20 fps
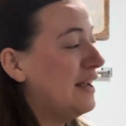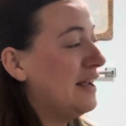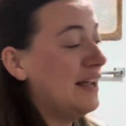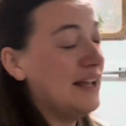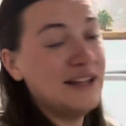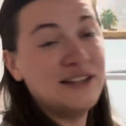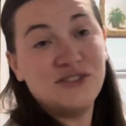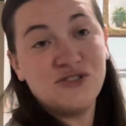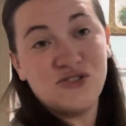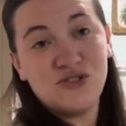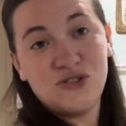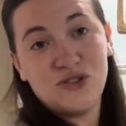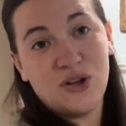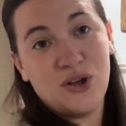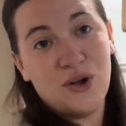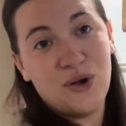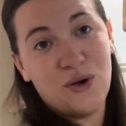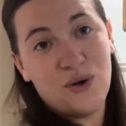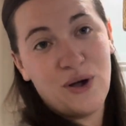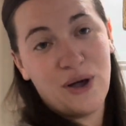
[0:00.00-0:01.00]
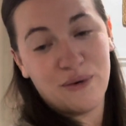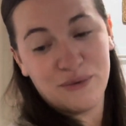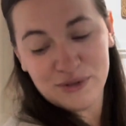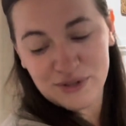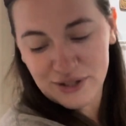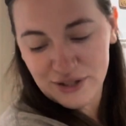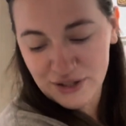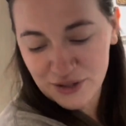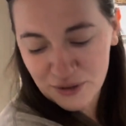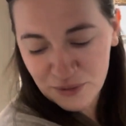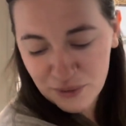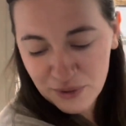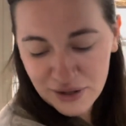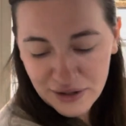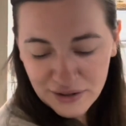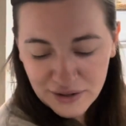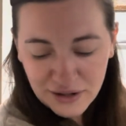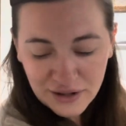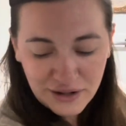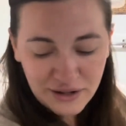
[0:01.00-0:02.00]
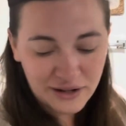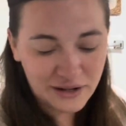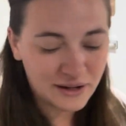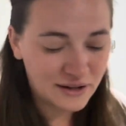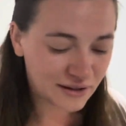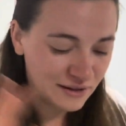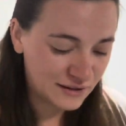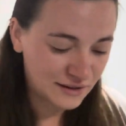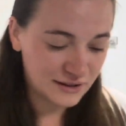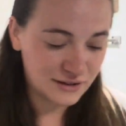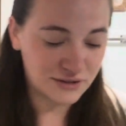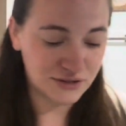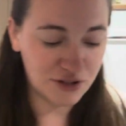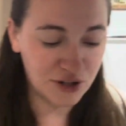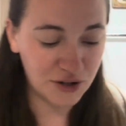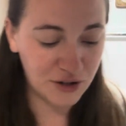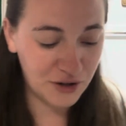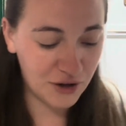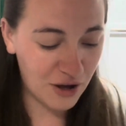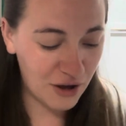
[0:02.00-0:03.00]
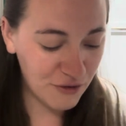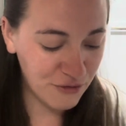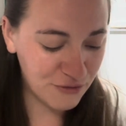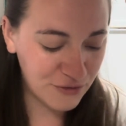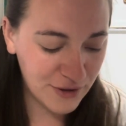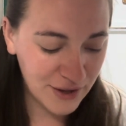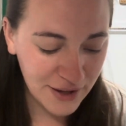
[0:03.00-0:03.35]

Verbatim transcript: And so I was like, you know what? I'm gonna start it off.